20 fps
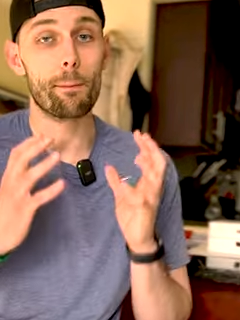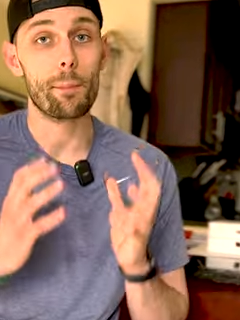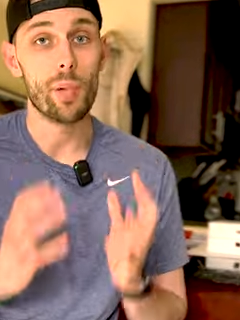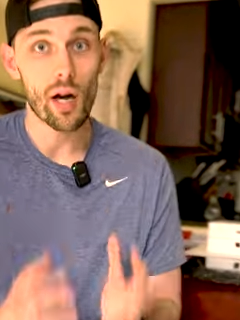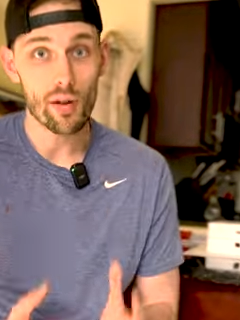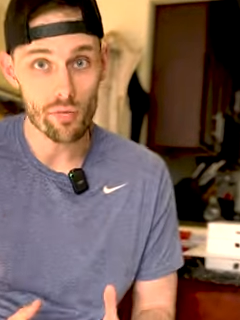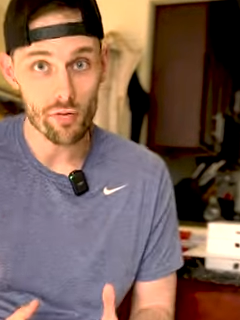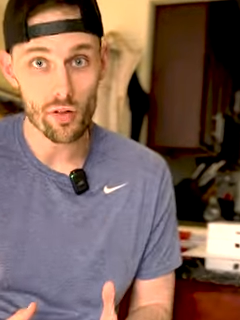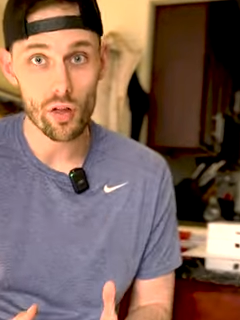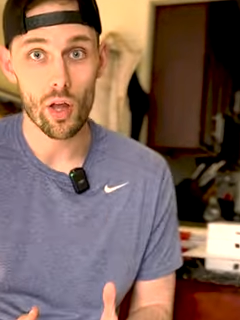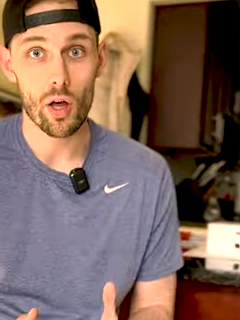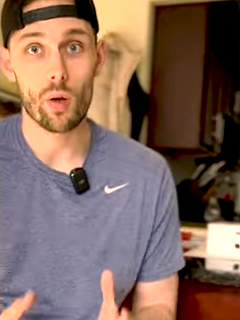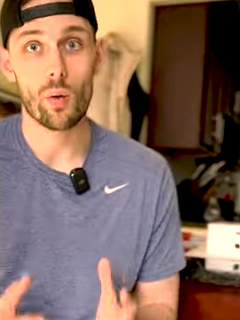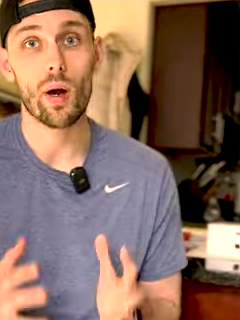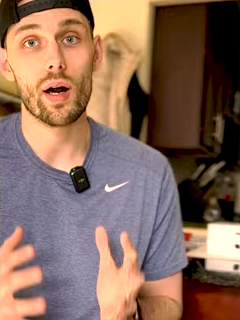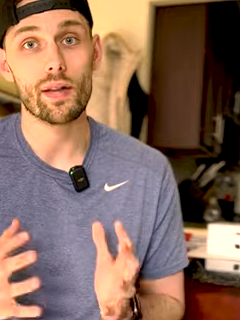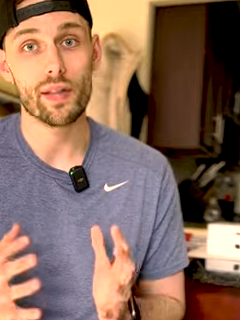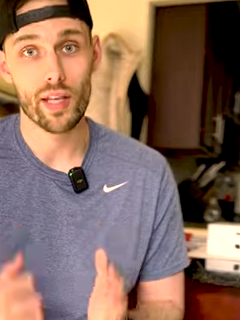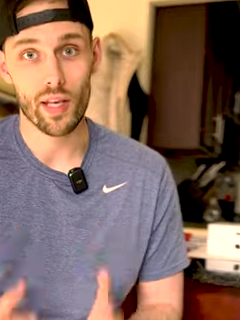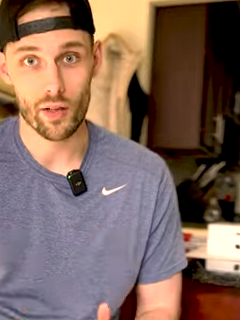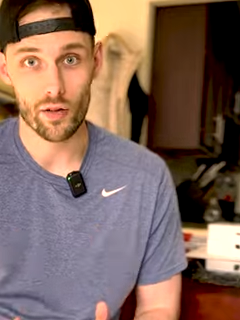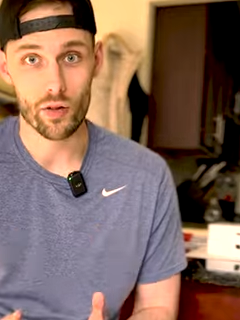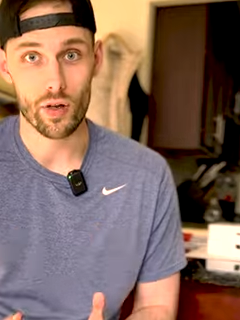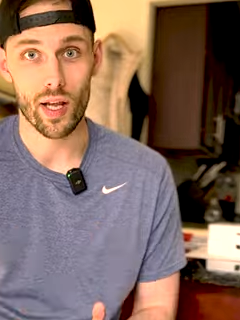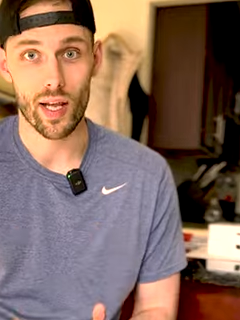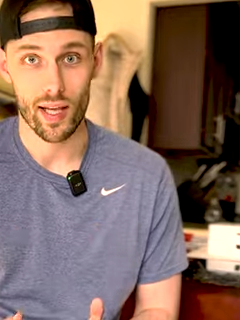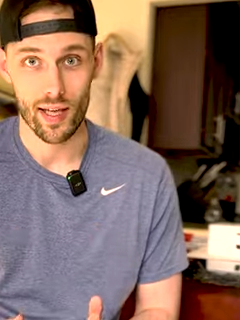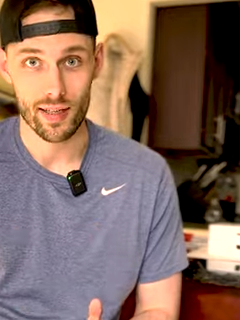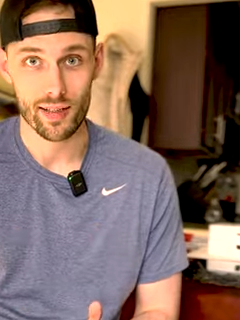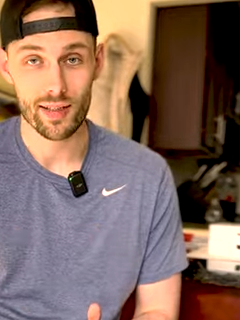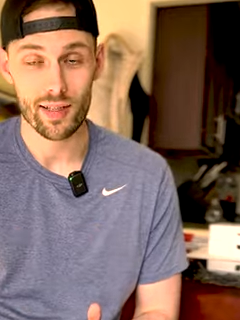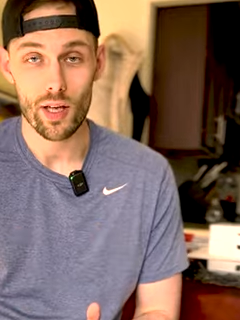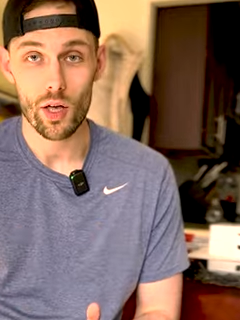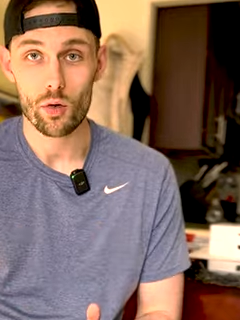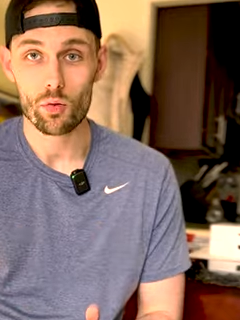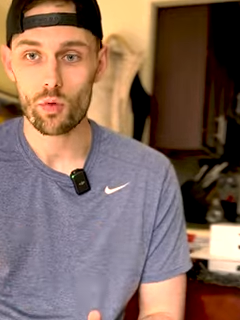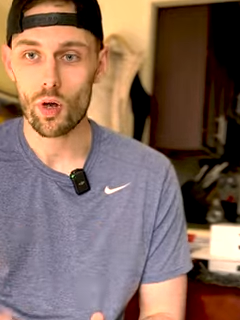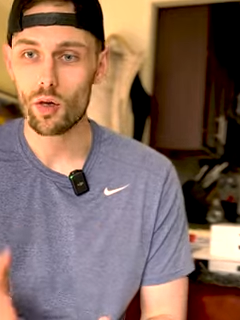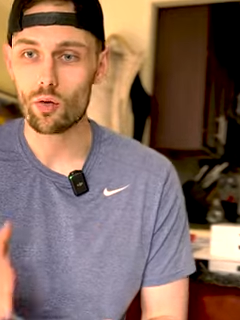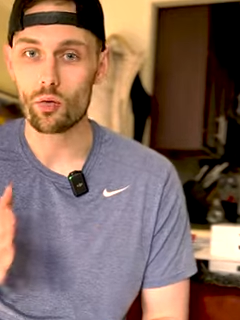Buffalo, on the other hand,
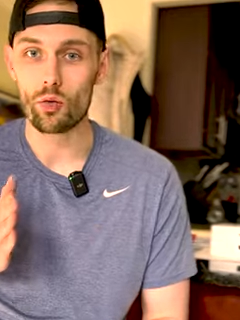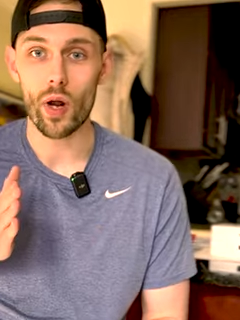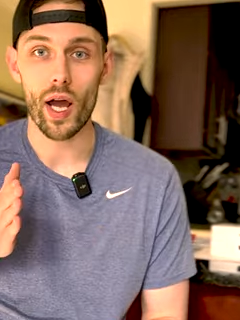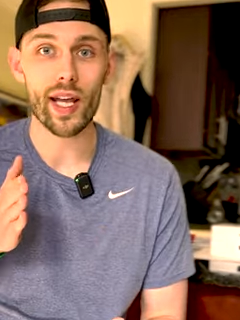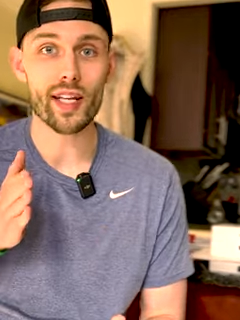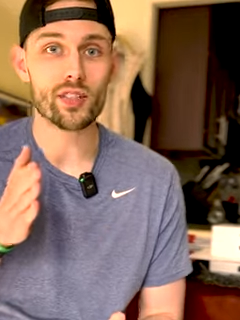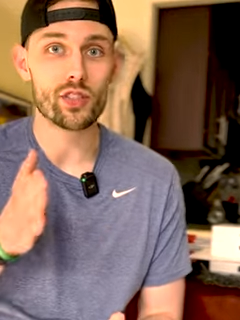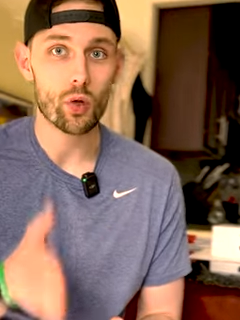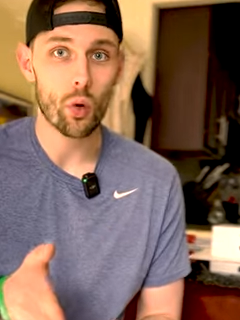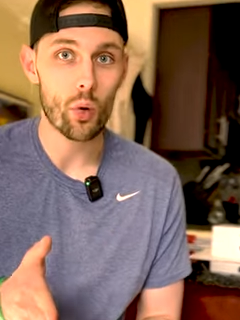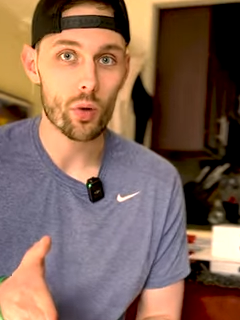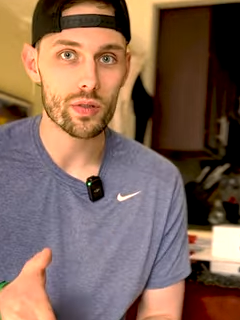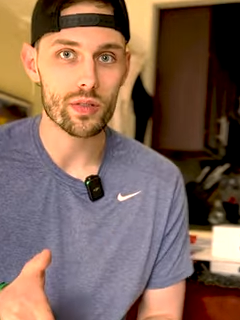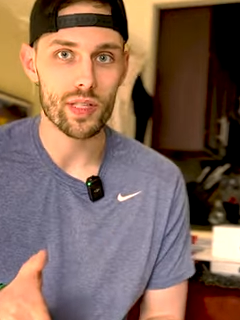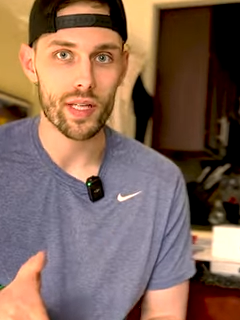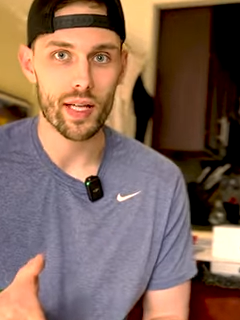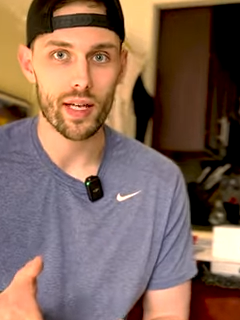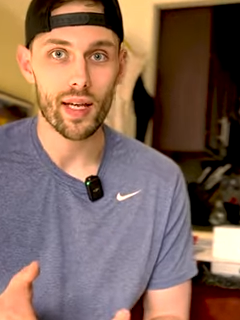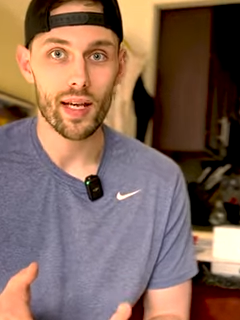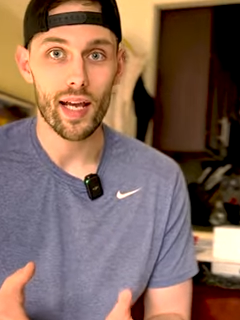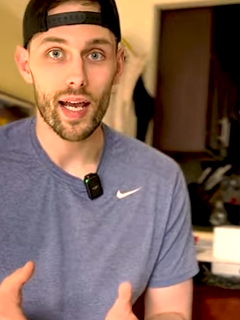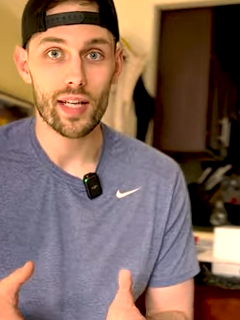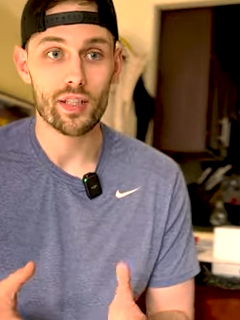run right towards it.